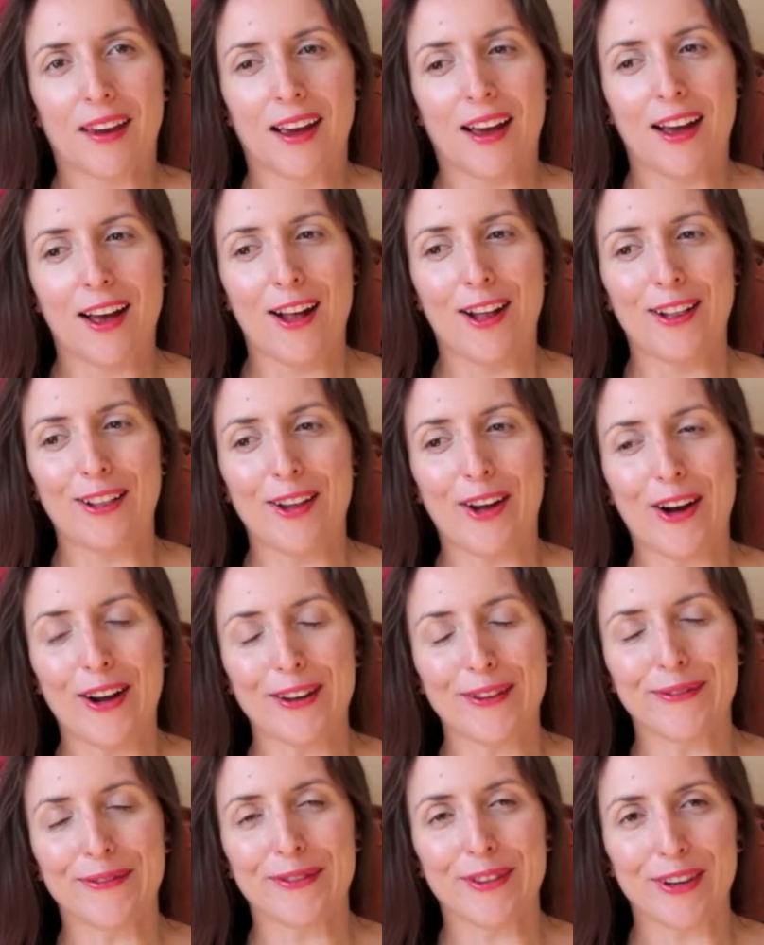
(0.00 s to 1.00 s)
a lot
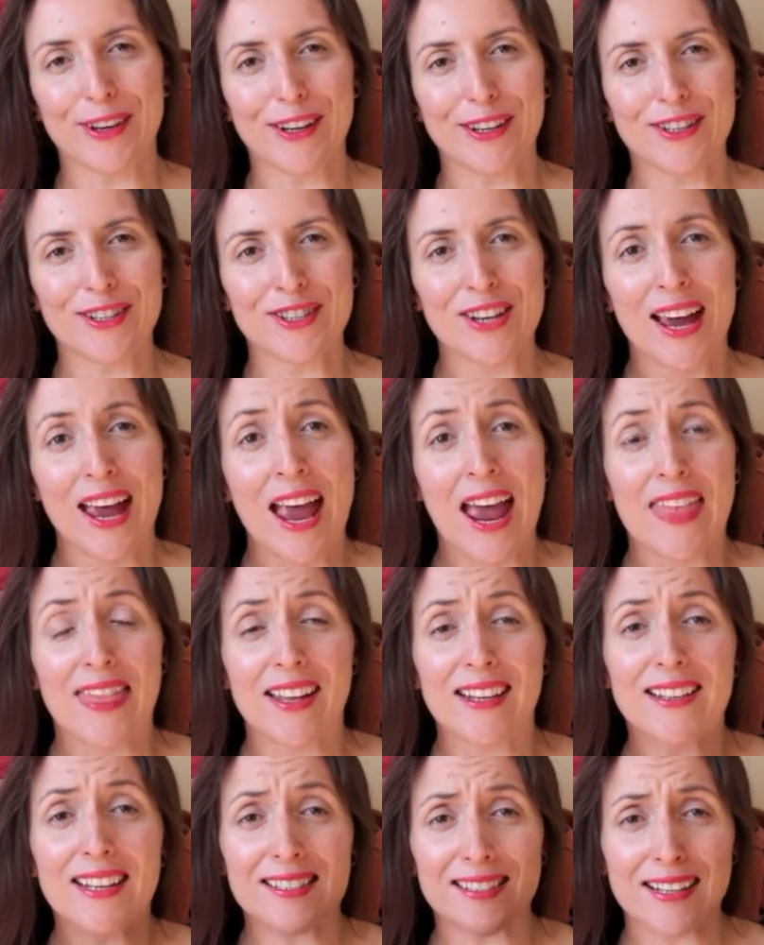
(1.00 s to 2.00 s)
of footage
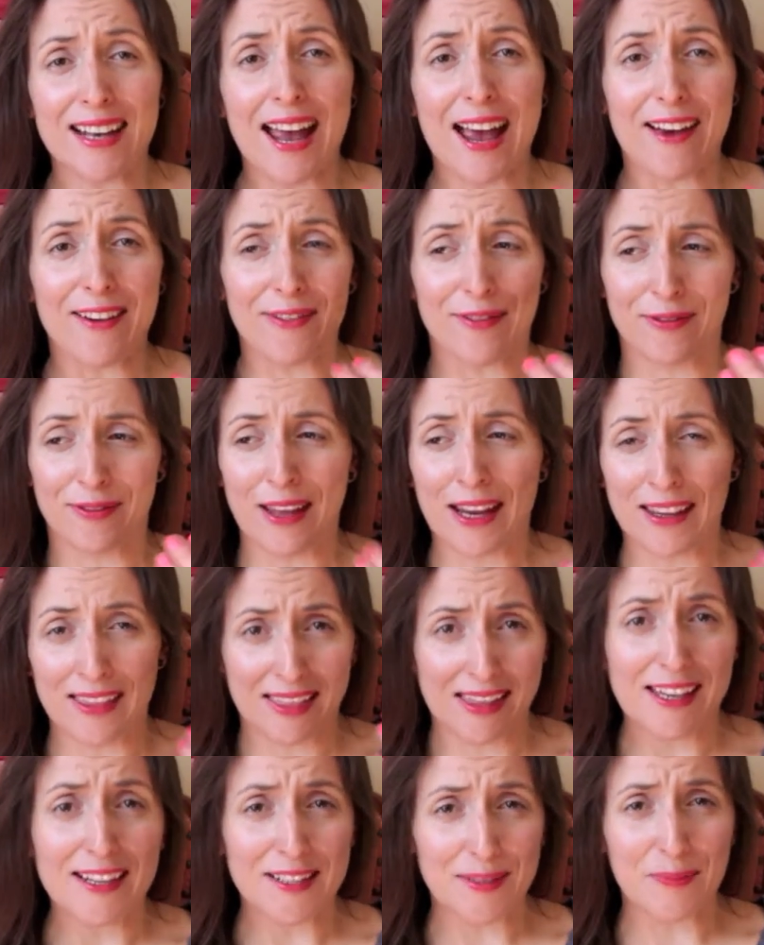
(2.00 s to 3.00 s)
that doesn't have like
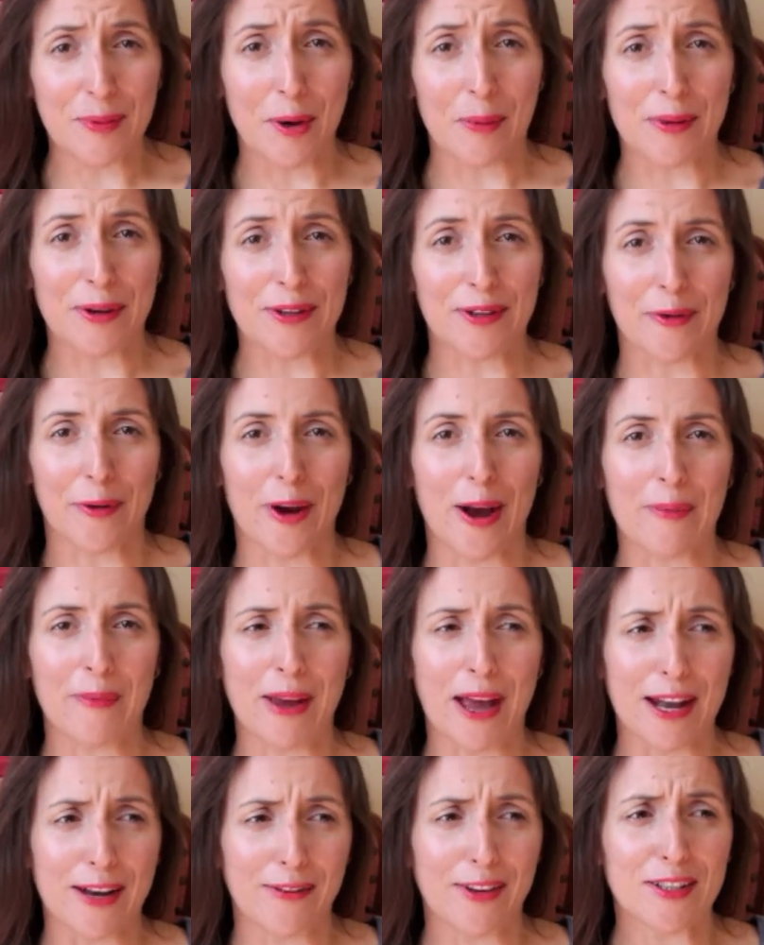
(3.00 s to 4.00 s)
these moments where I'm
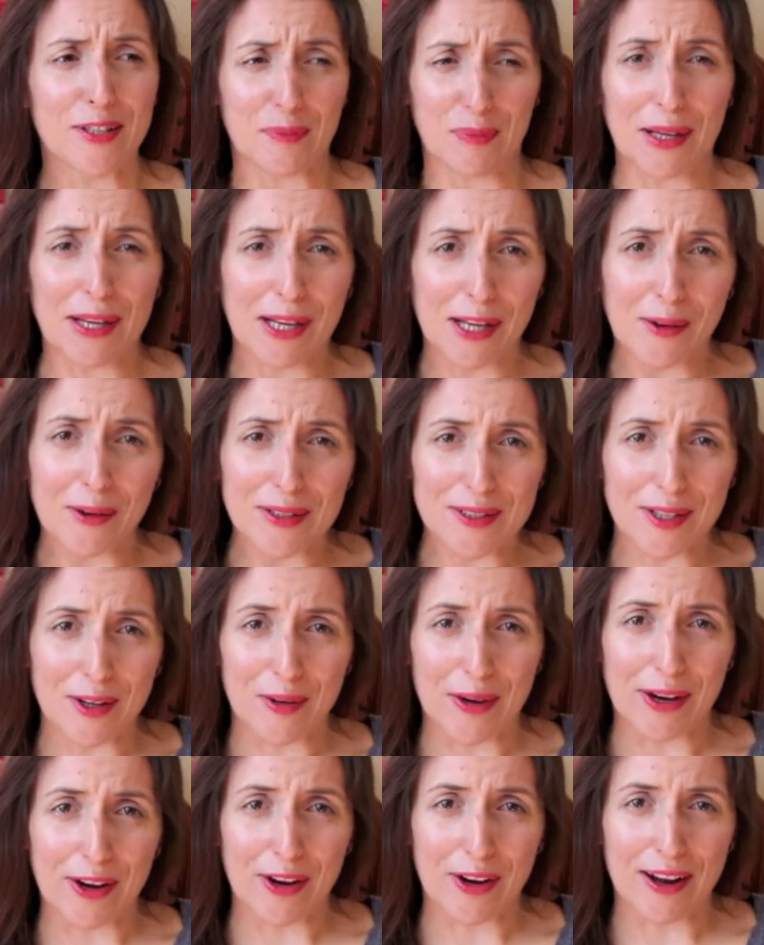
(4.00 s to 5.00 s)
kind of explaining what's
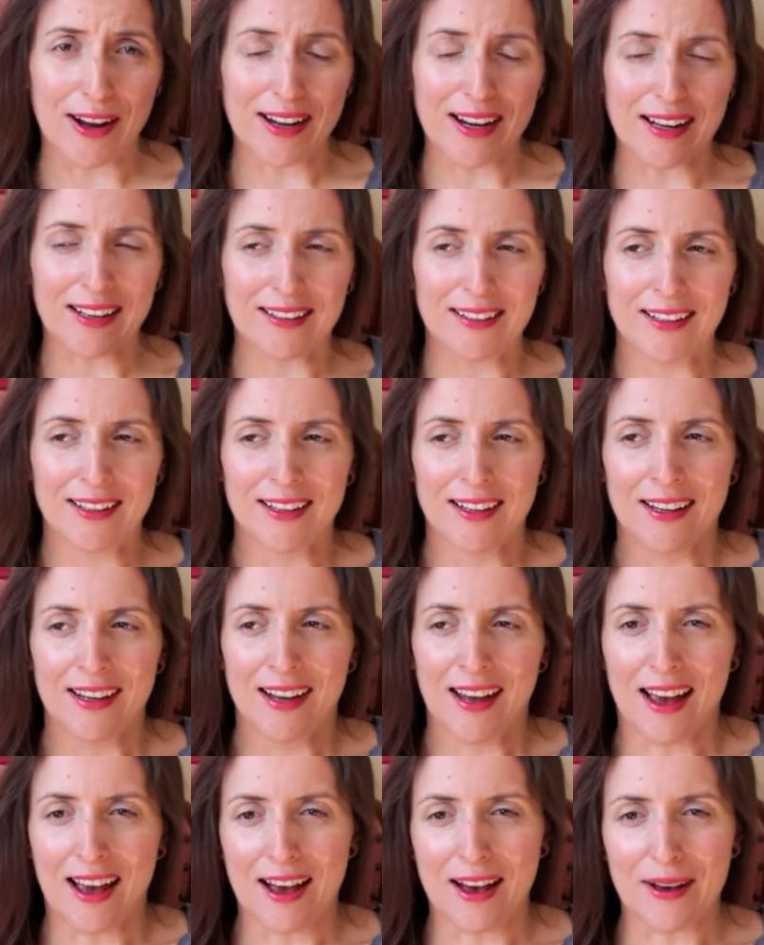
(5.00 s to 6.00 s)
going on.
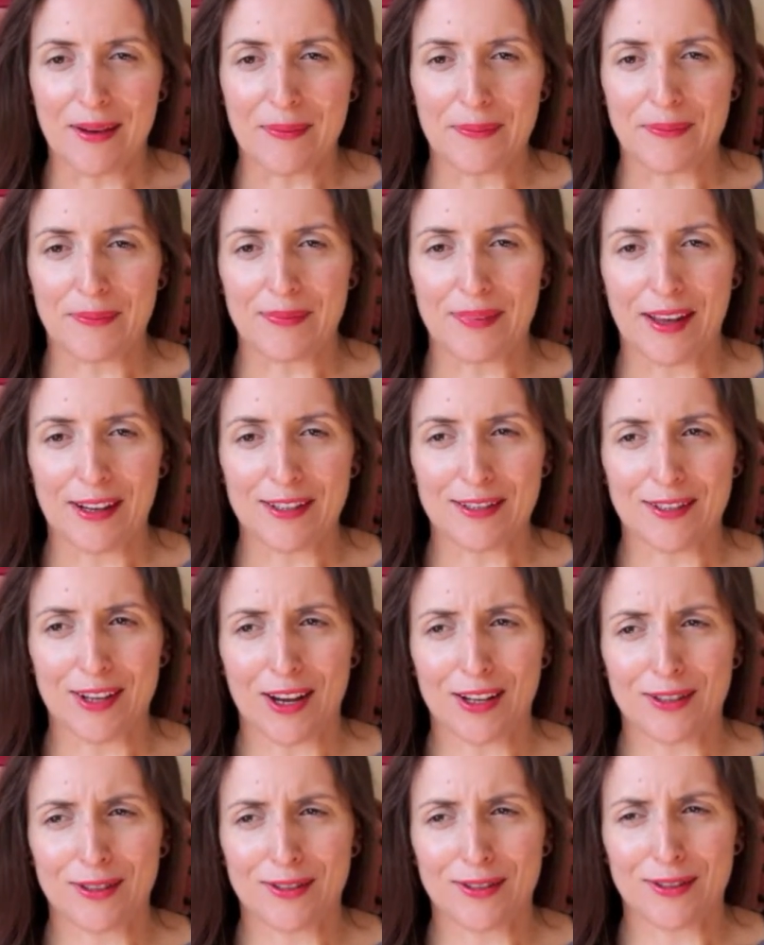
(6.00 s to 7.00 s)
I just
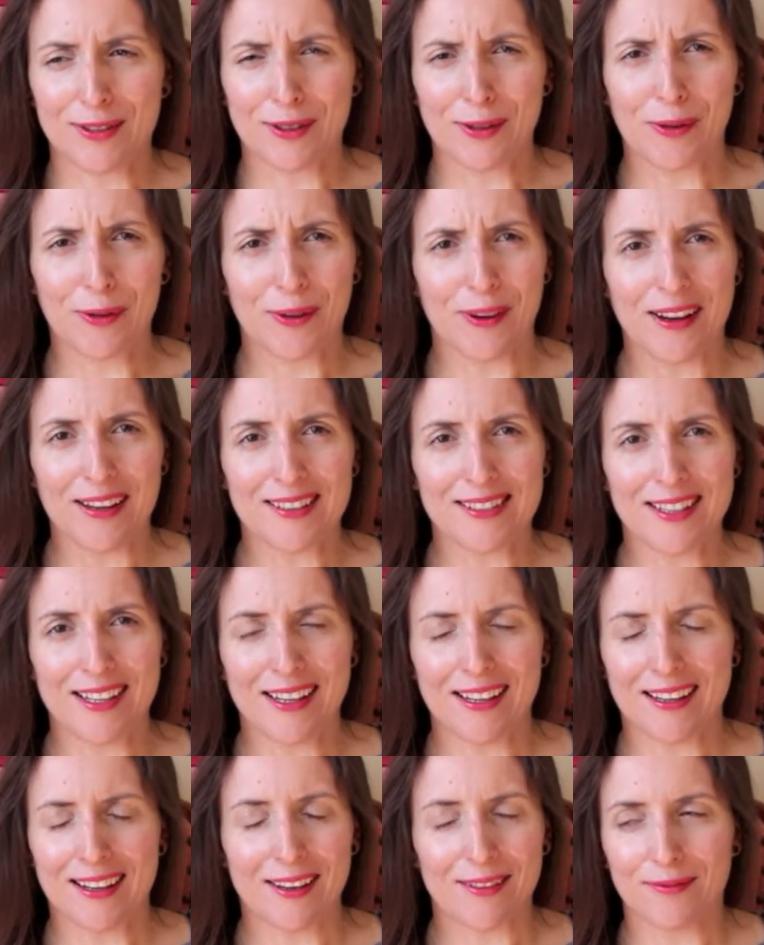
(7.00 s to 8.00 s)
got too crazy,
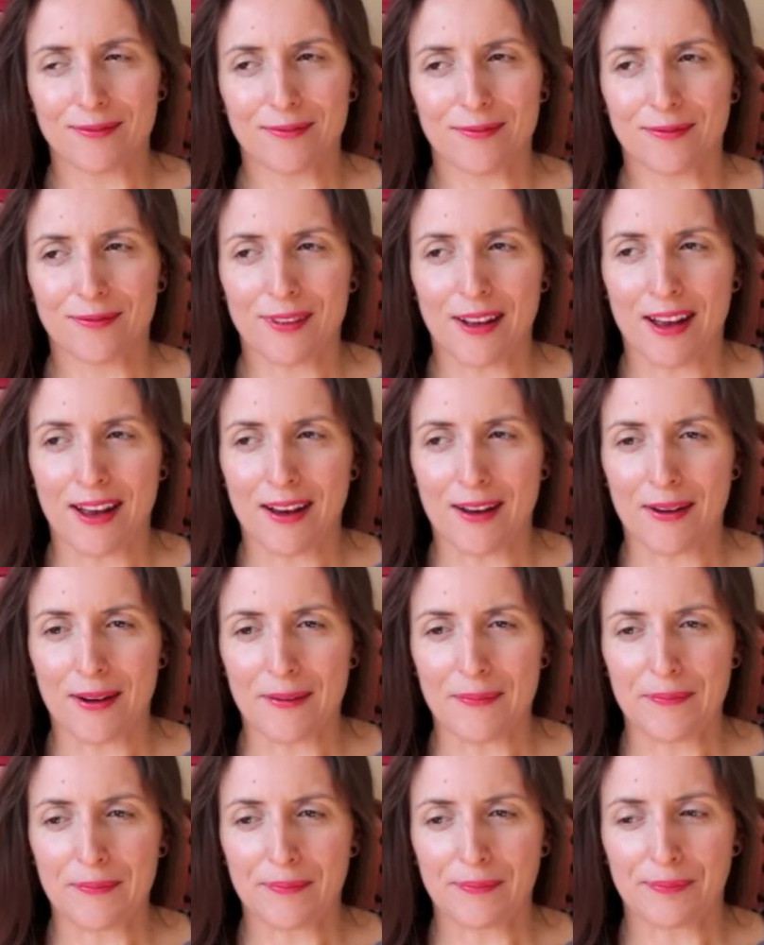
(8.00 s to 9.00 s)
and I
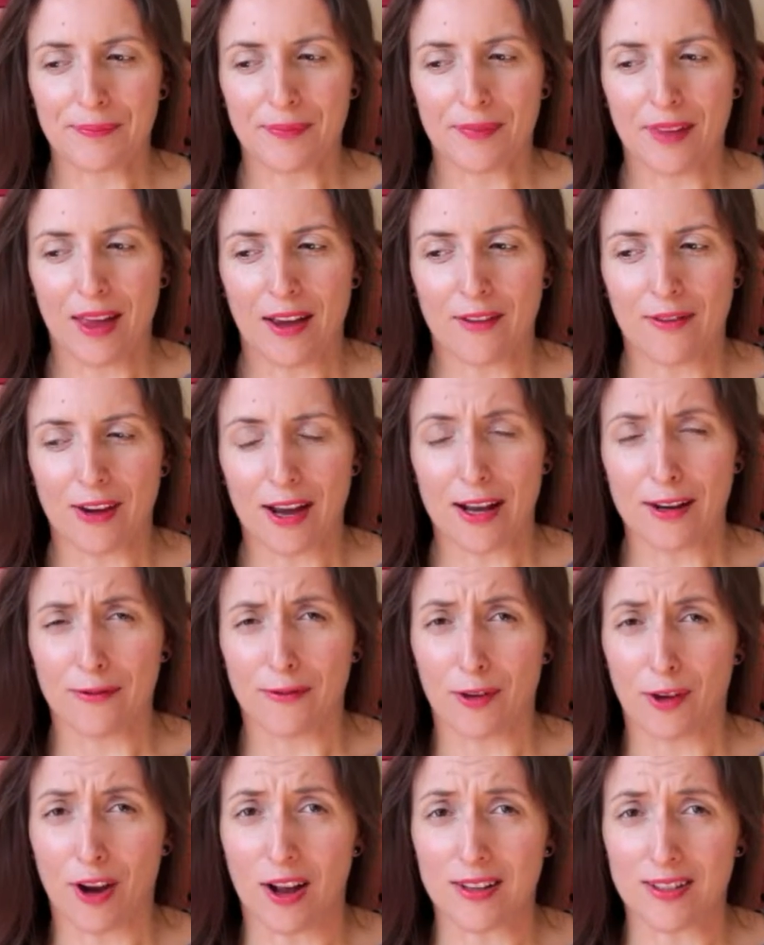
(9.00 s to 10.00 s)
kind of
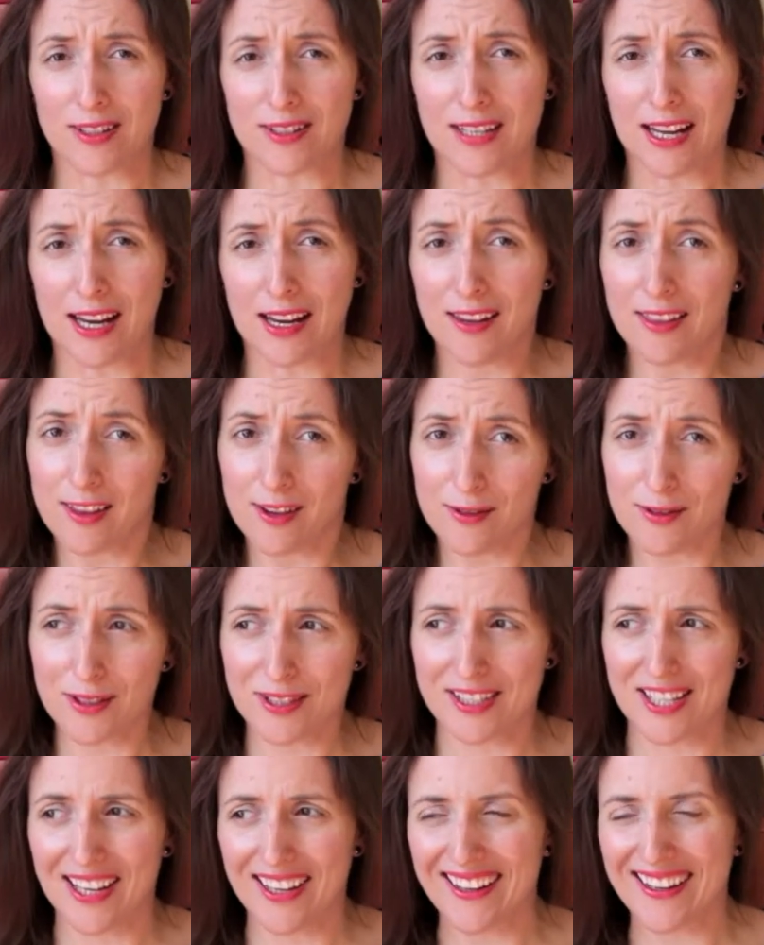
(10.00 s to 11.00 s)
forgot to take
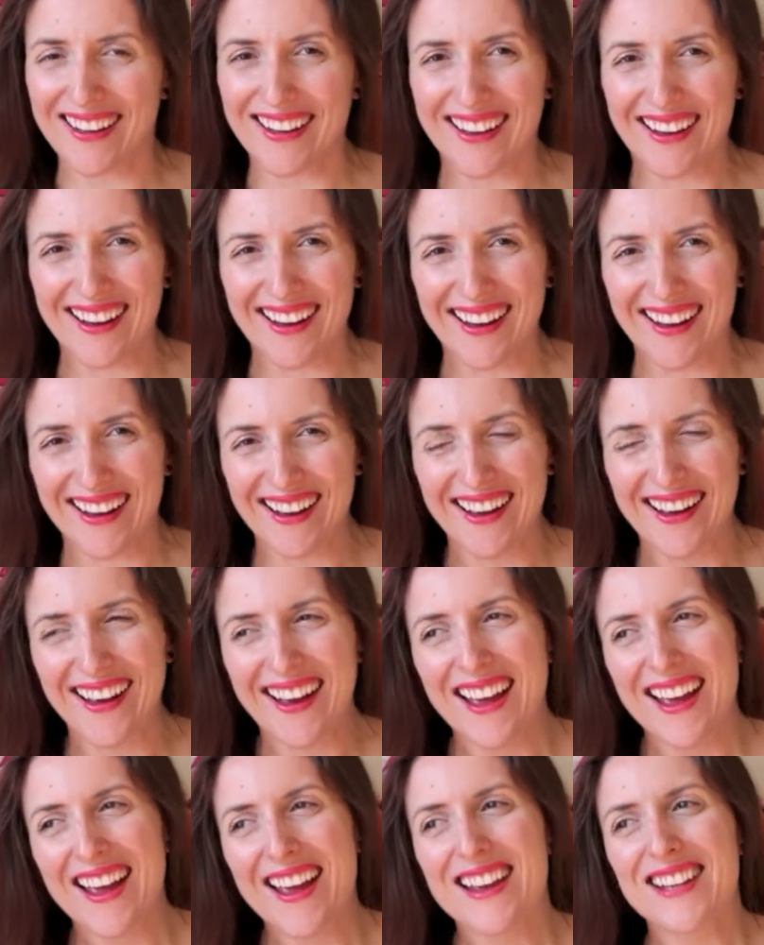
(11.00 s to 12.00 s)
those.
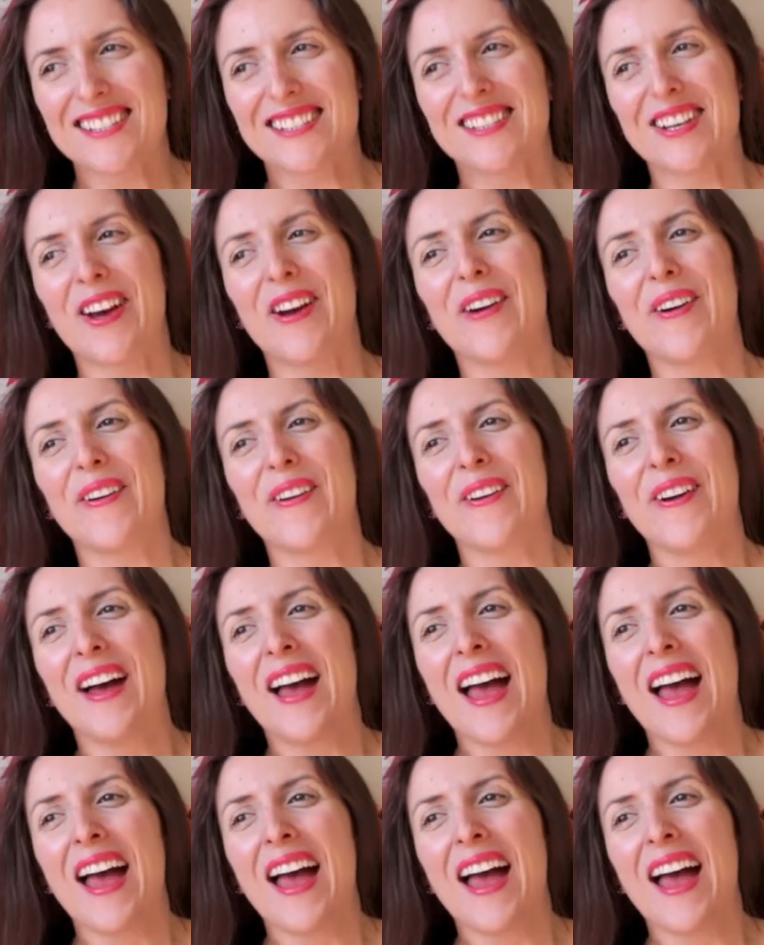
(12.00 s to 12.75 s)
So